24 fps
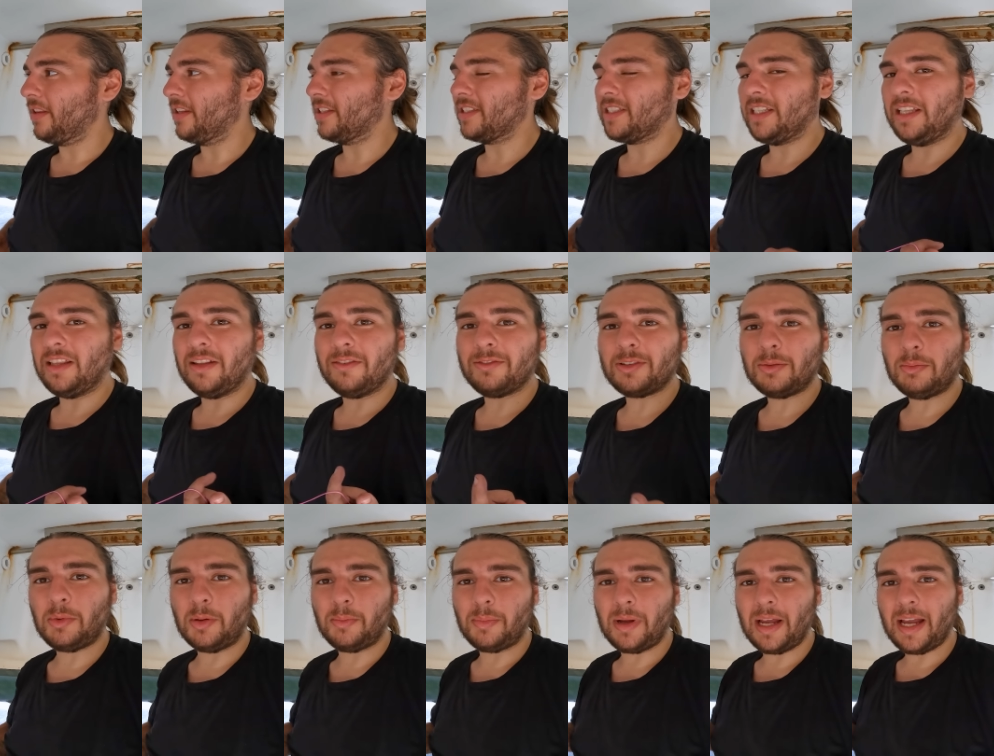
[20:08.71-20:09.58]
the sealant
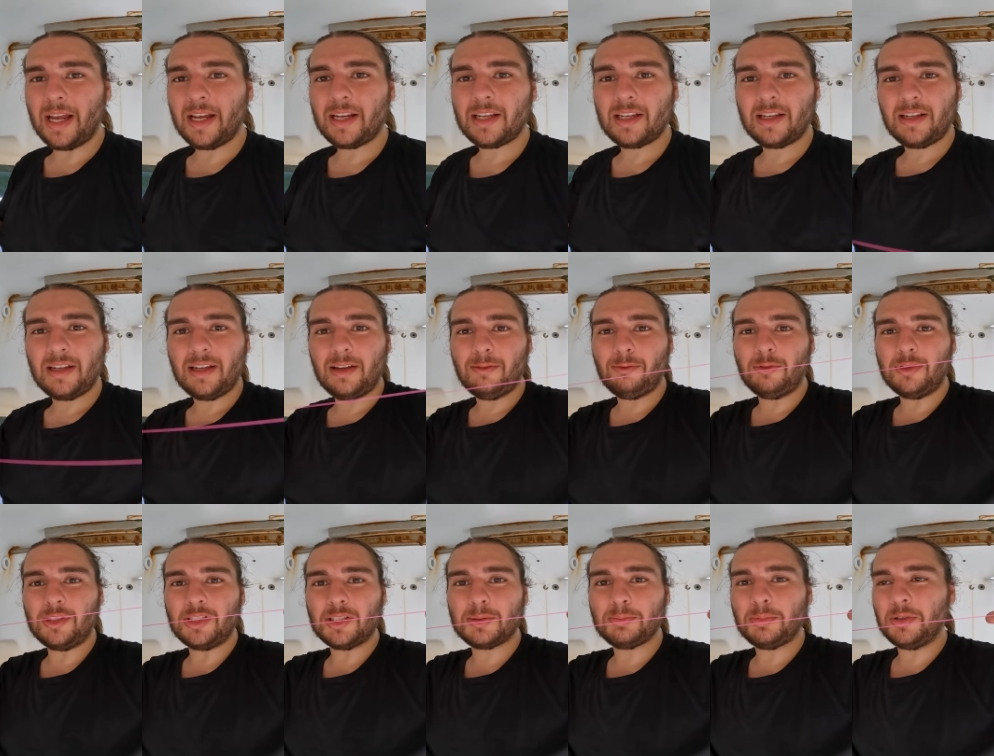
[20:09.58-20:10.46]
from the back
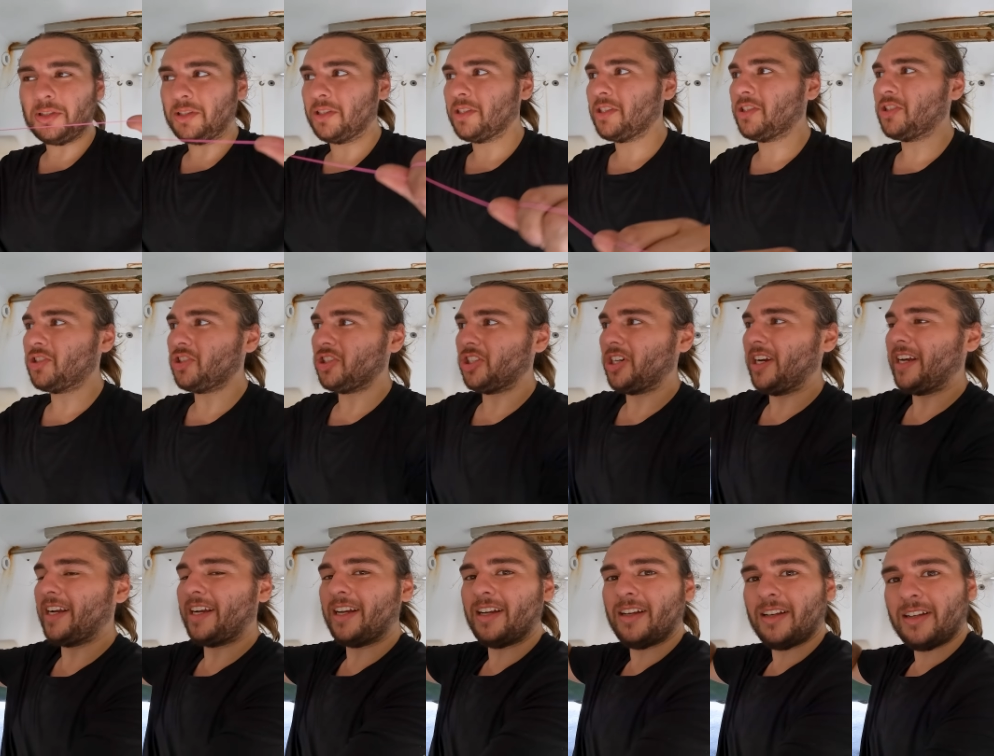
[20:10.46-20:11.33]
if we just put
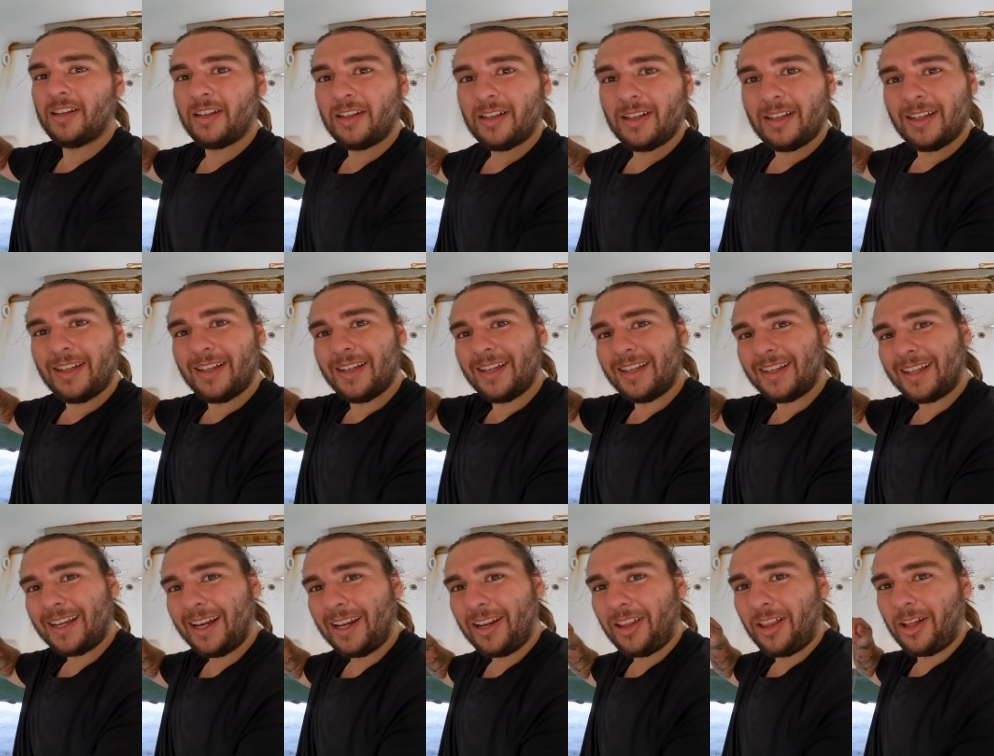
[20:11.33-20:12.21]
string
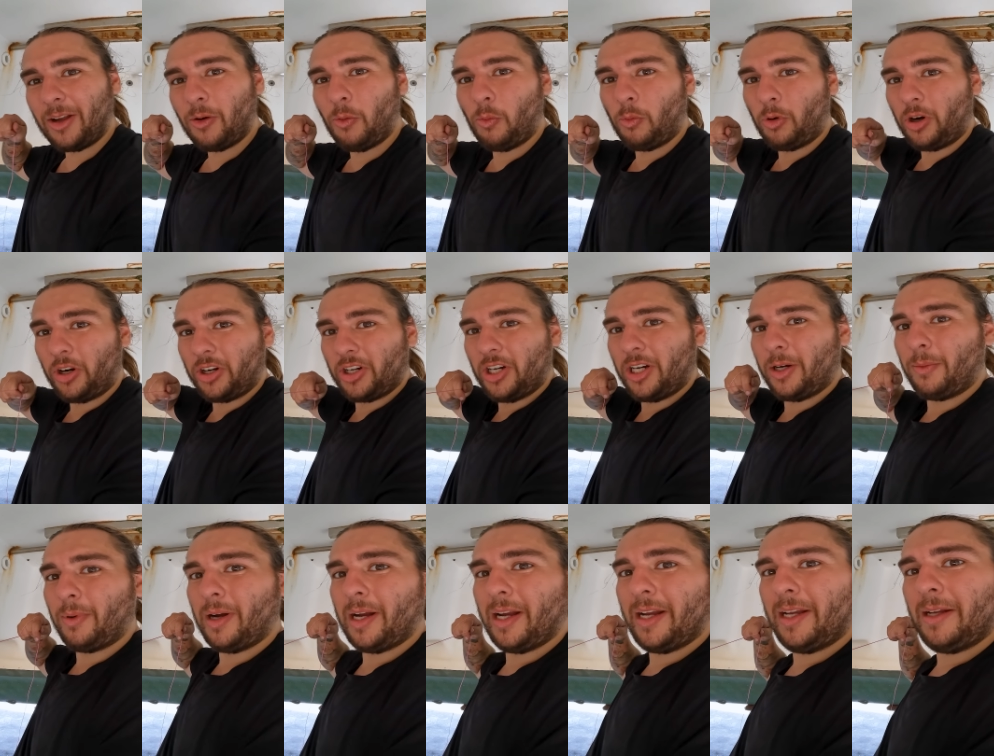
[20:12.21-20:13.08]
and kind of like work
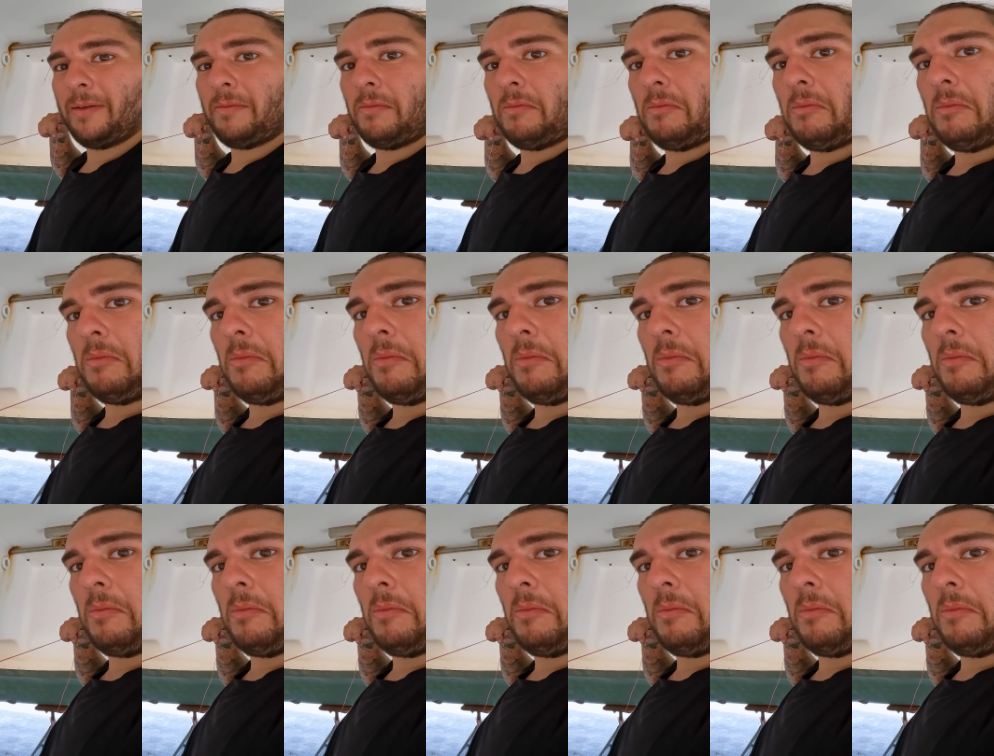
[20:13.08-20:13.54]
our way